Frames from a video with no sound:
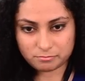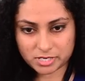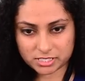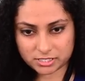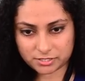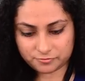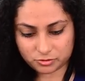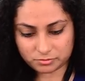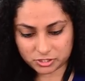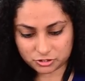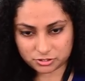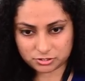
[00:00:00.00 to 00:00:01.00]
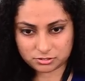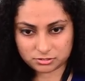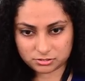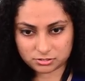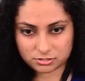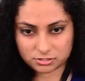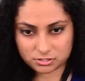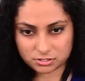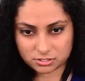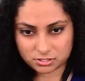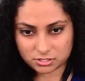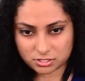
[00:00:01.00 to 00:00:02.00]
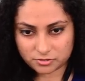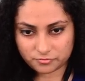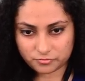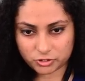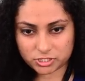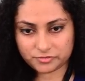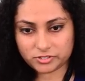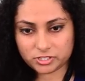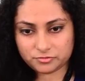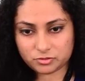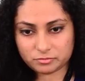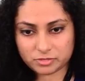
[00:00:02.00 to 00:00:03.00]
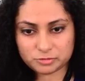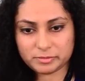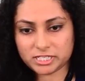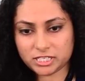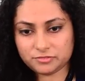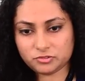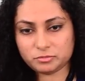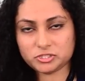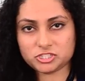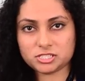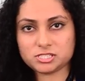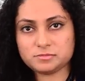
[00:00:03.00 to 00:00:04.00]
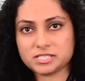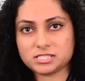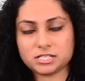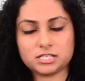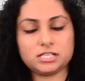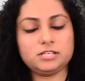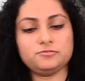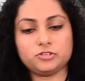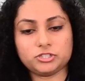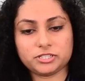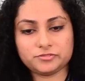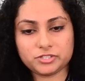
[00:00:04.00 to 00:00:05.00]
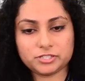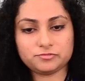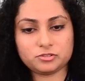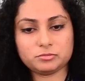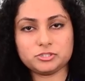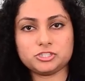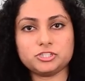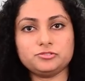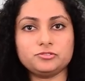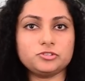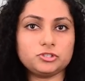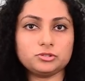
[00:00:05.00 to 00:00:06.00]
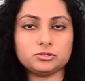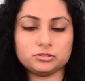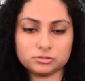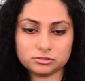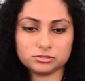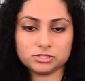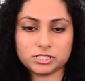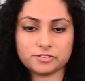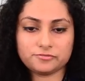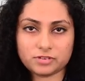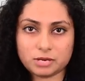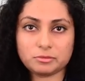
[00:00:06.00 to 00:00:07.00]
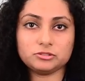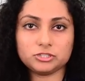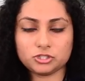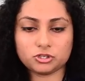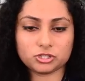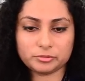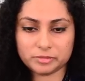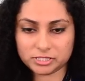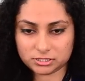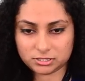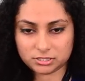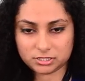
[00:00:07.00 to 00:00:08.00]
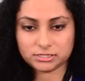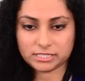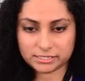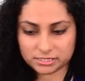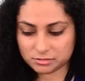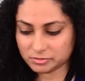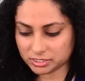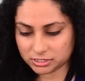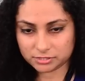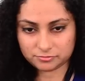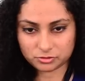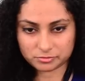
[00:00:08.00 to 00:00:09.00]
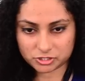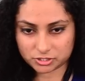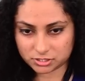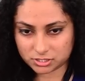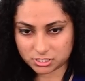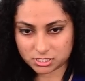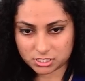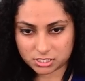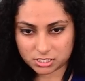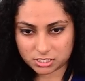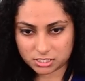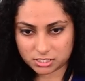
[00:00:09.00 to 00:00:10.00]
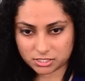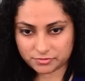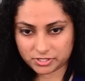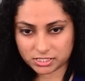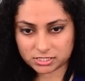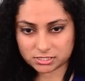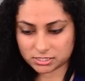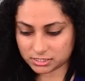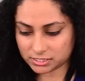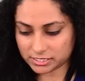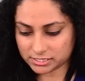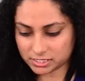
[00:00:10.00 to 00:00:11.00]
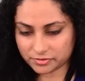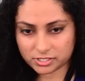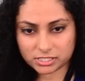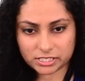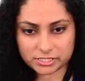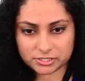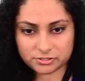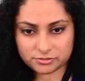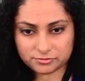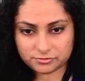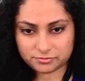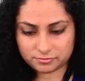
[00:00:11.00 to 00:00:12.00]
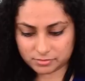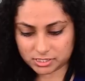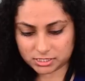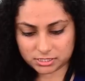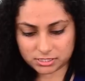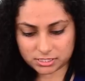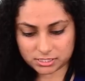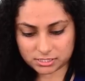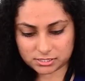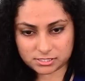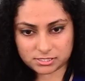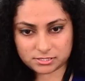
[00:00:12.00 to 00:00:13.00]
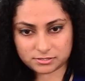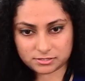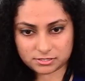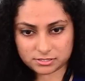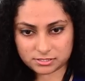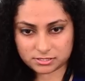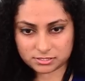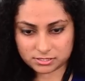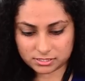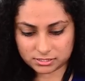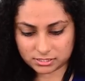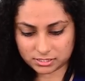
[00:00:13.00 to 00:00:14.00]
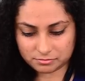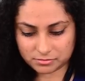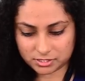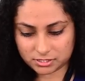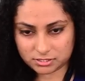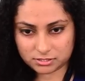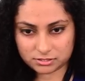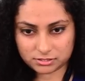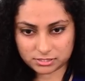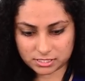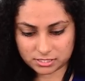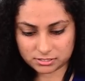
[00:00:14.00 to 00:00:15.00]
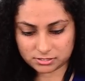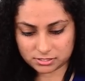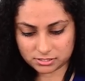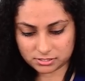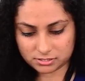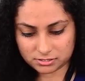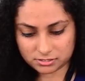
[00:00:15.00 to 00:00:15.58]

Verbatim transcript: meta information whatever information meta information is basically whatever information we want to give about the document that is meta information here we can declare several kind of meta tags that can be charset